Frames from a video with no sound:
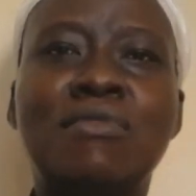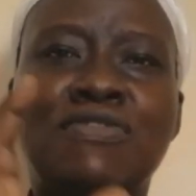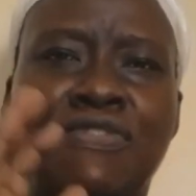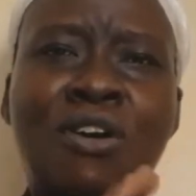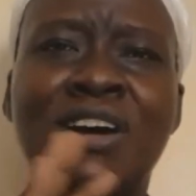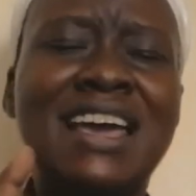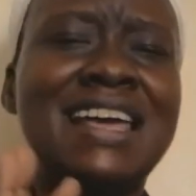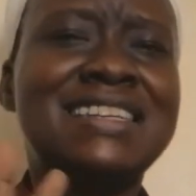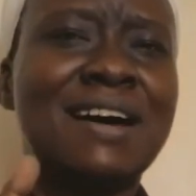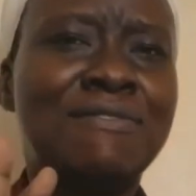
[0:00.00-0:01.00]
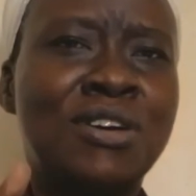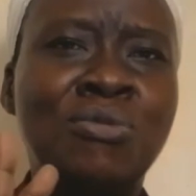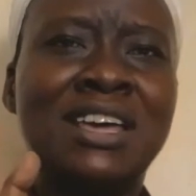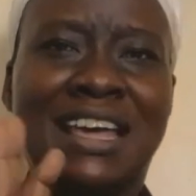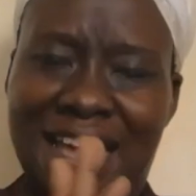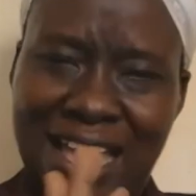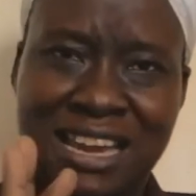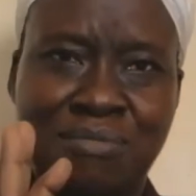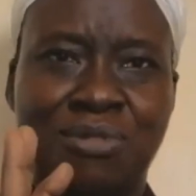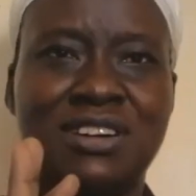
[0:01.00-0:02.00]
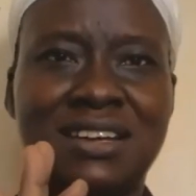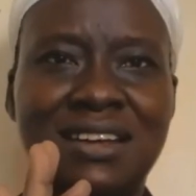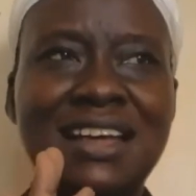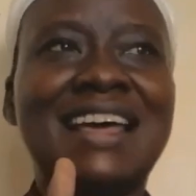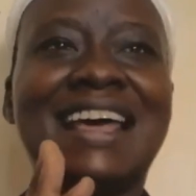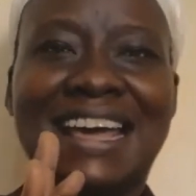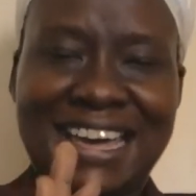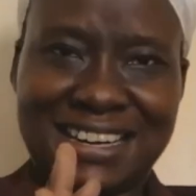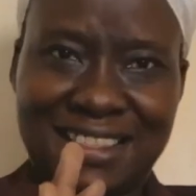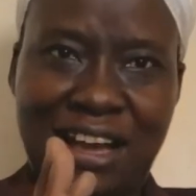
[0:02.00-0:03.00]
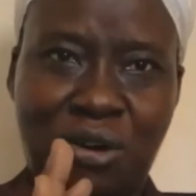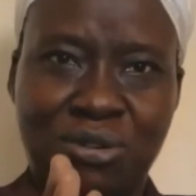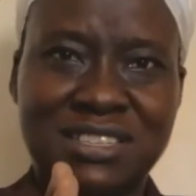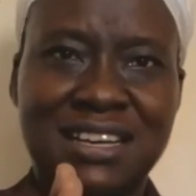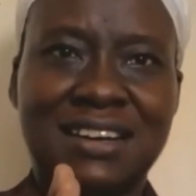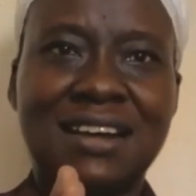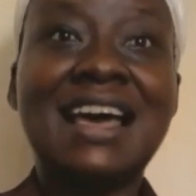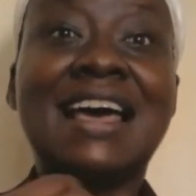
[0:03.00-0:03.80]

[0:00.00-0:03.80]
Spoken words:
Before interviewing anybody, get their consent.